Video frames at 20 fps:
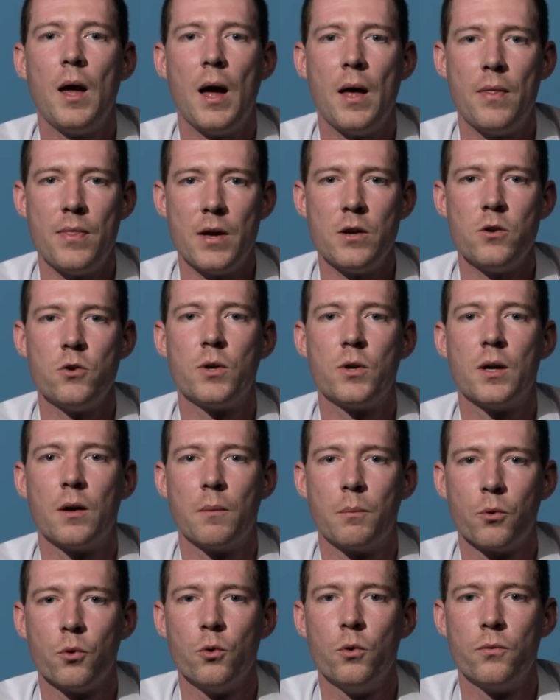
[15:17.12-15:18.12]
and then you get
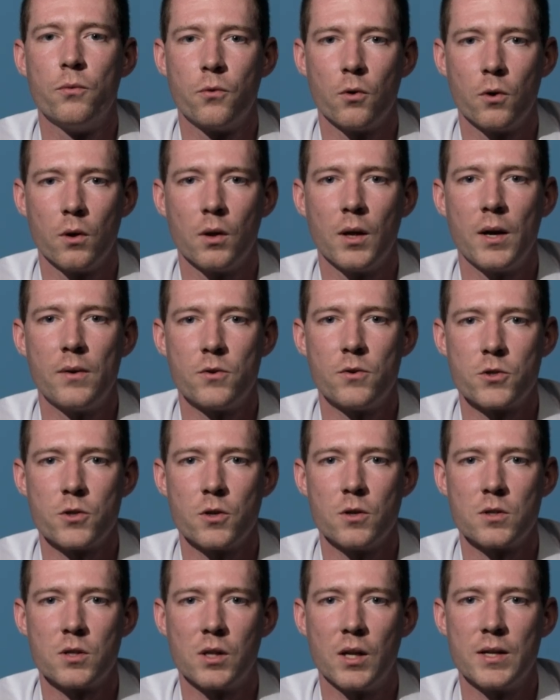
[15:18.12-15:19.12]
approved for a life
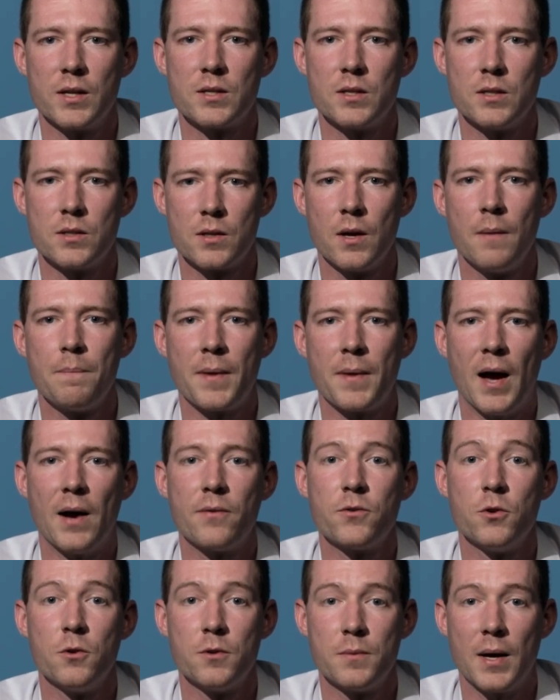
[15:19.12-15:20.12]
insurance license
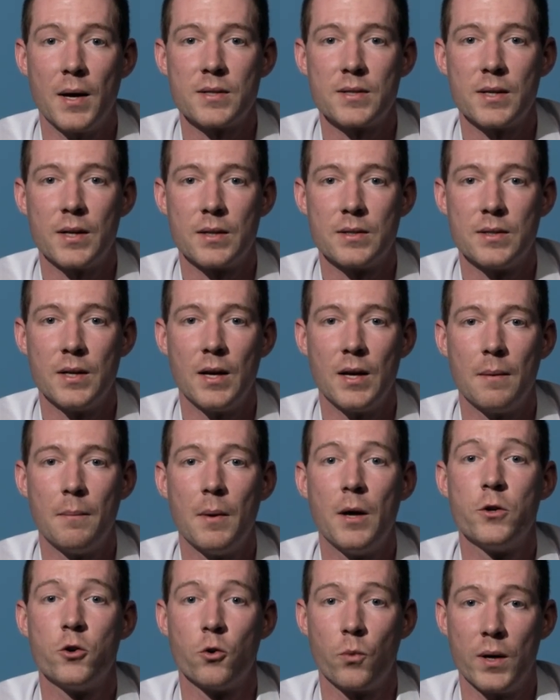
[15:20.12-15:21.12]
after you pass that exam
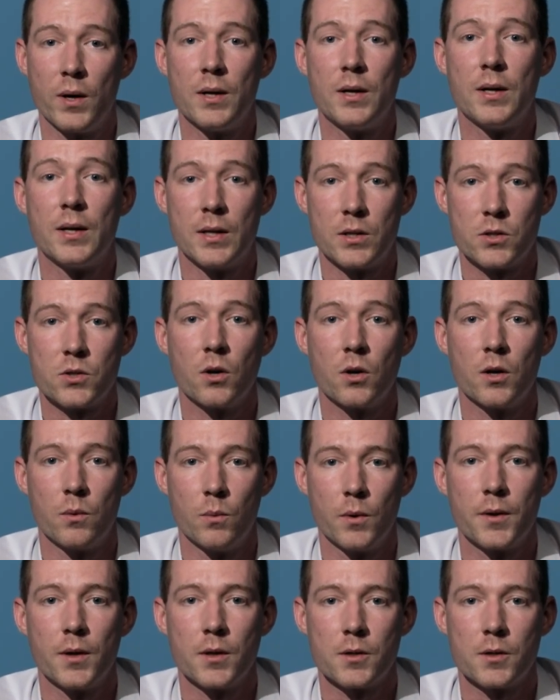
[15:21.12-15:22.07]
and you're ready to get started with